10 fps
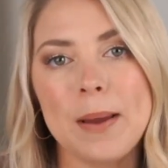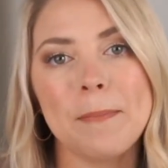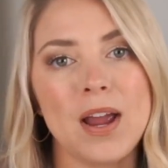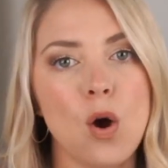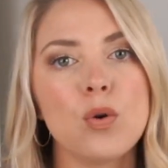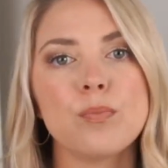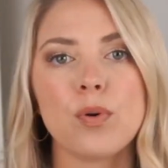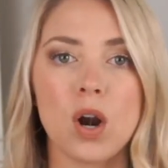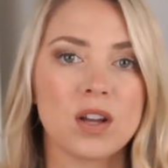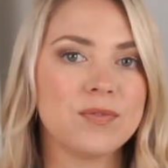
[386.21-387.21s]
my own
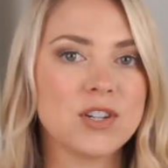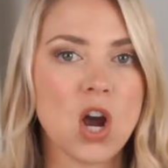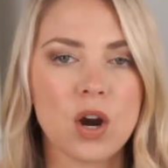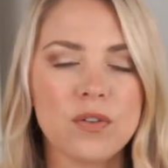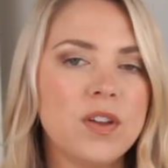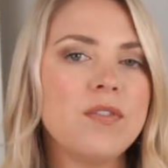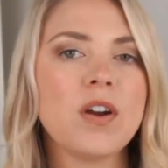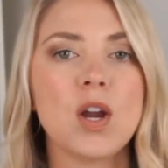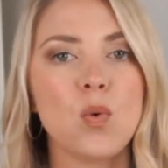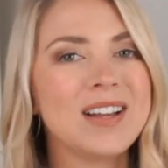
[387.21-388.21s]
product photography
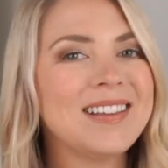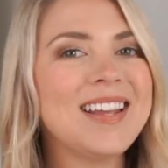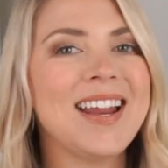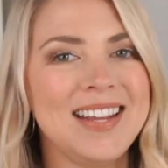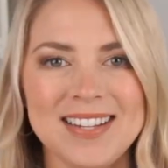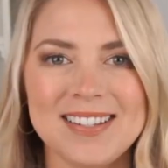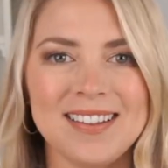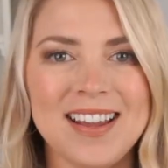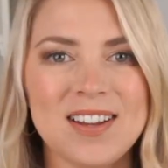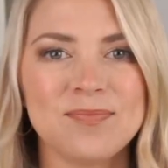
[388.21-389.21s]
very quickly and
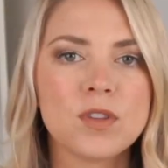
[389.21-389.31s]
easily.